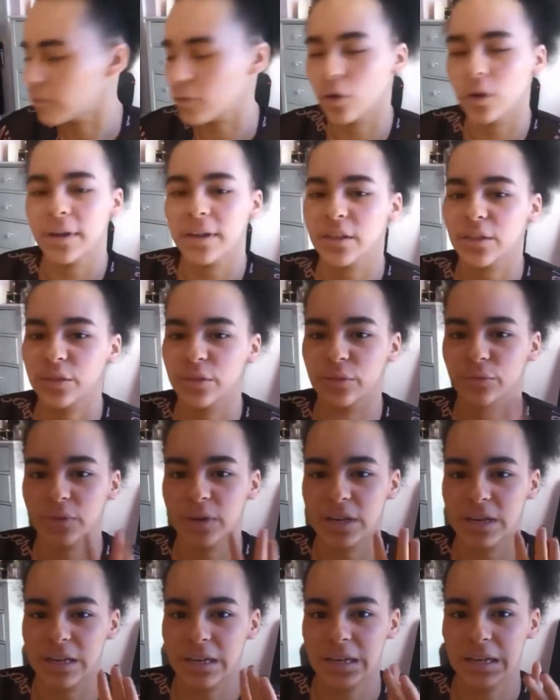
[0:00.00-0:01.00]
got like
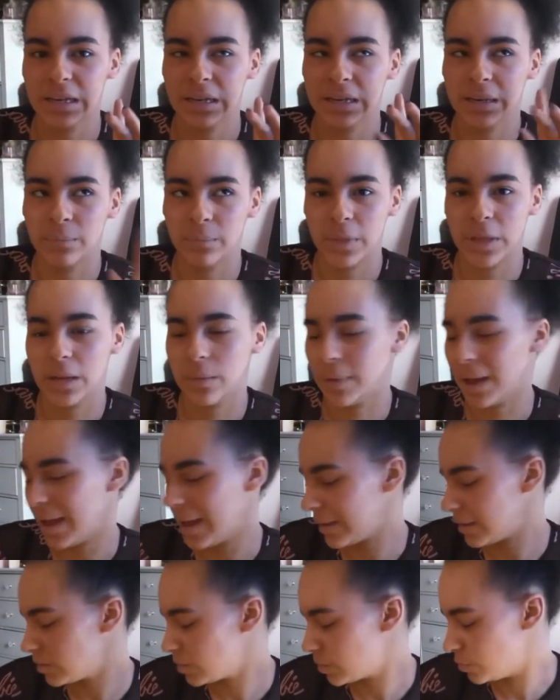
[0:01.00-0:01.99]
three mini
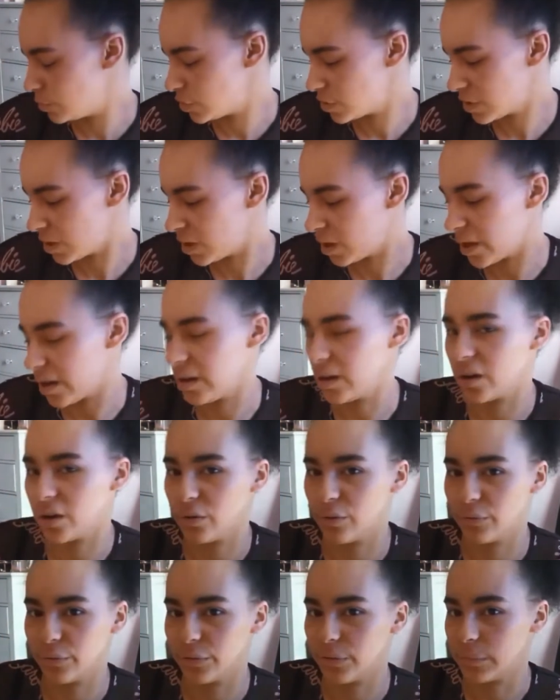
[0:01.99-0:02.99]
bags, so I'm just gonna kind of
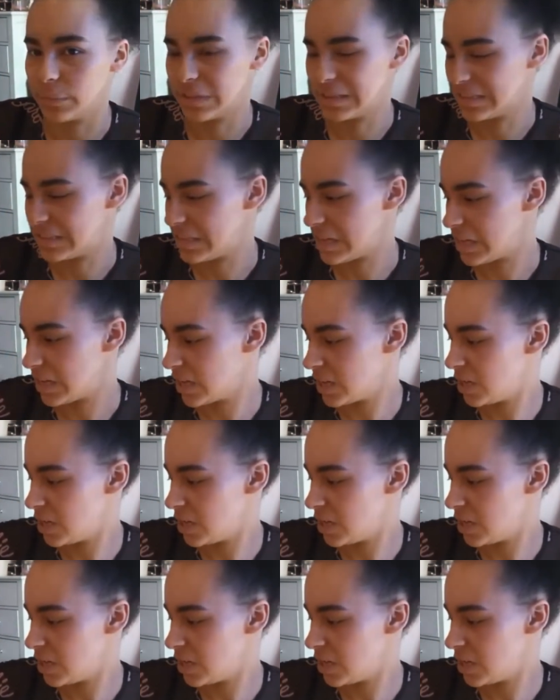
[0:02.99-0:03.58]
go through them and see.